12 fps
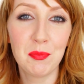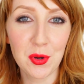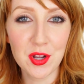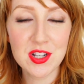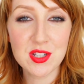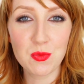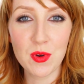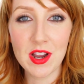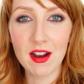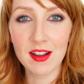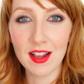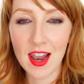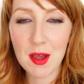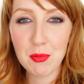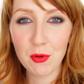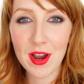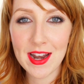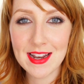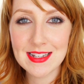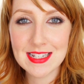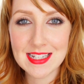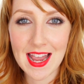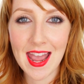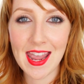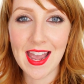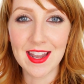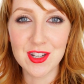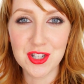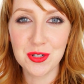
But we are collaborating today and